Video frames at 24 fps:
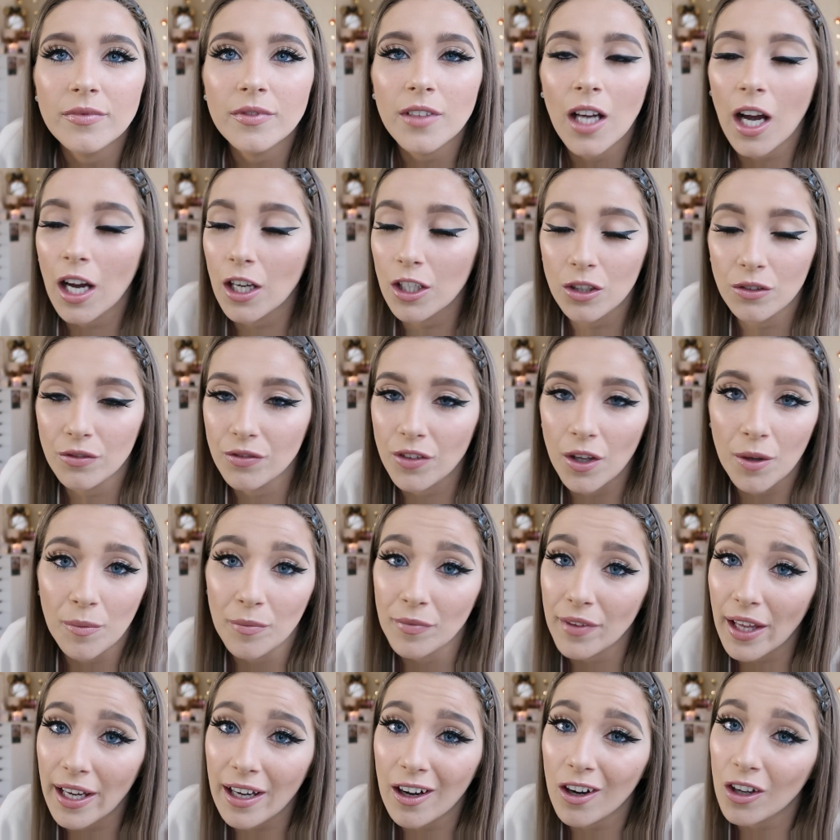I love
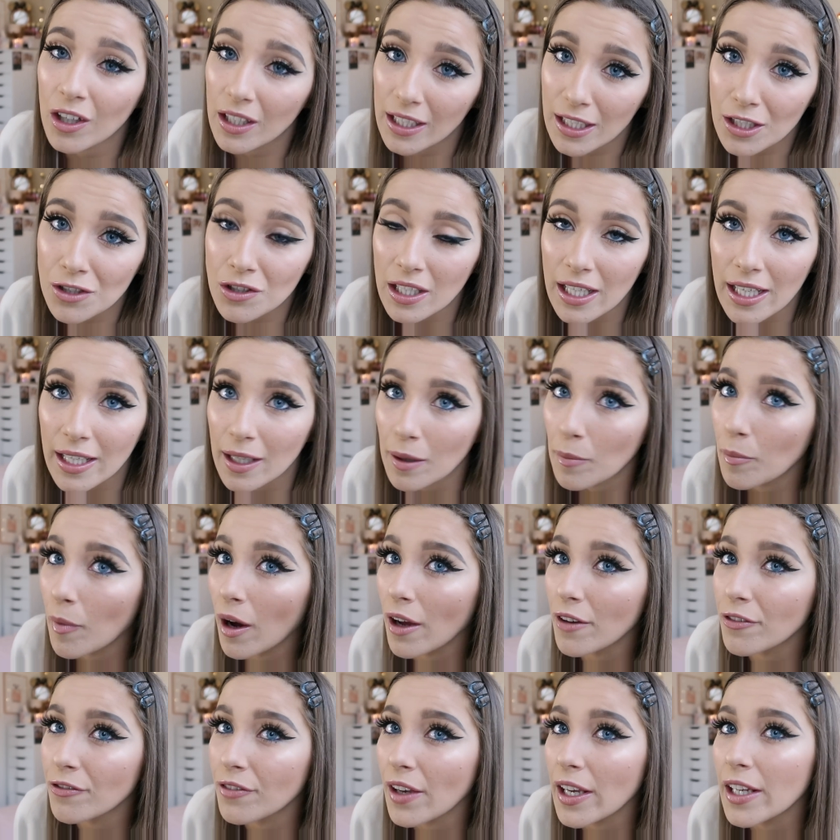them. They are literally
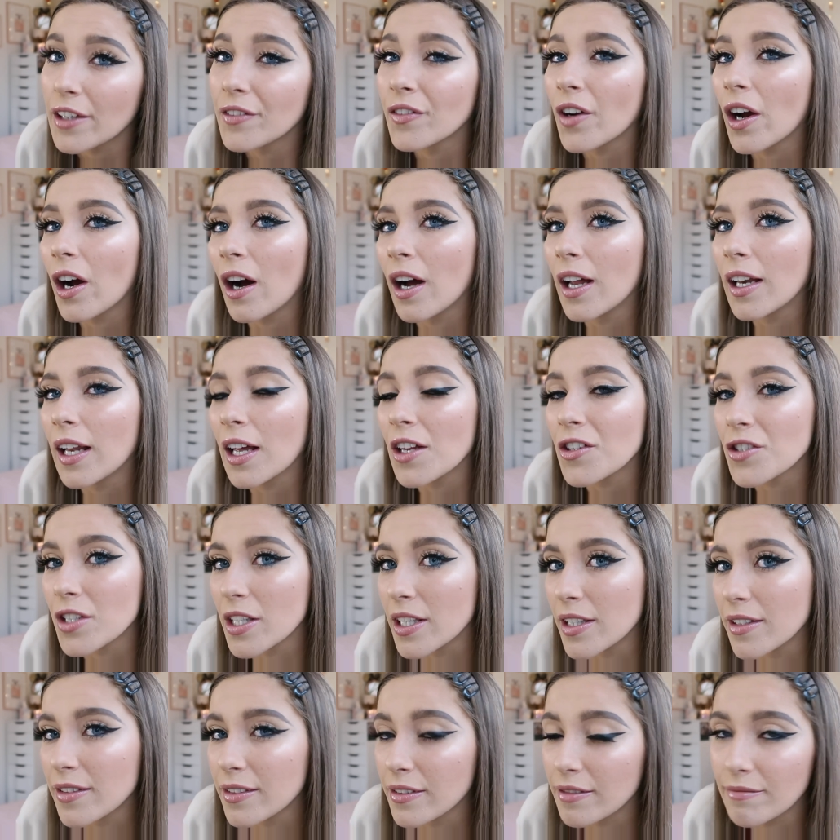my favourite
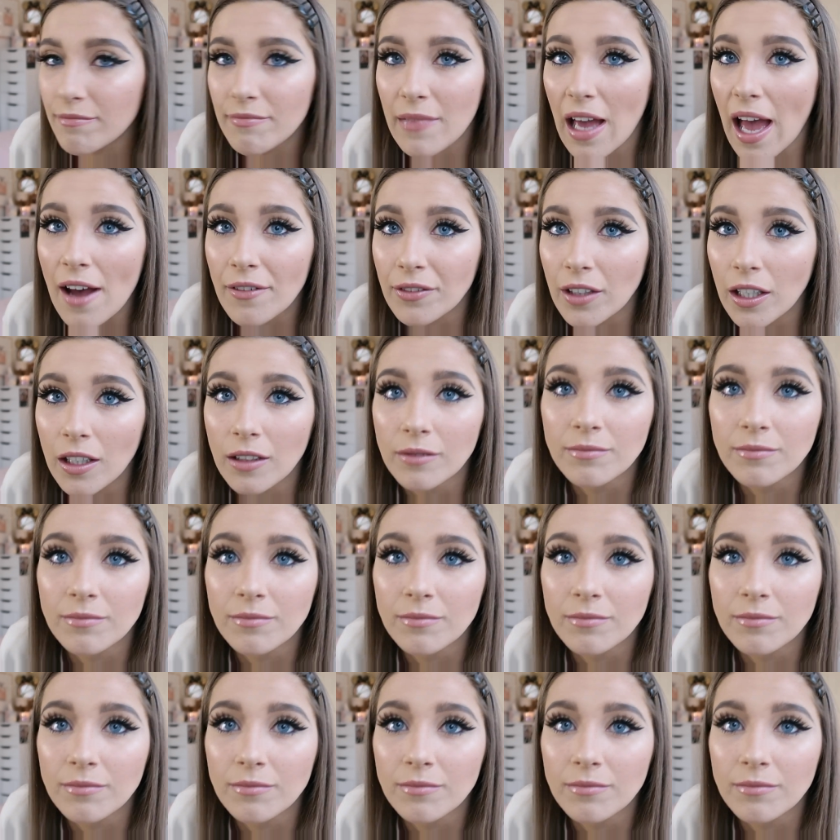eyelashes ever.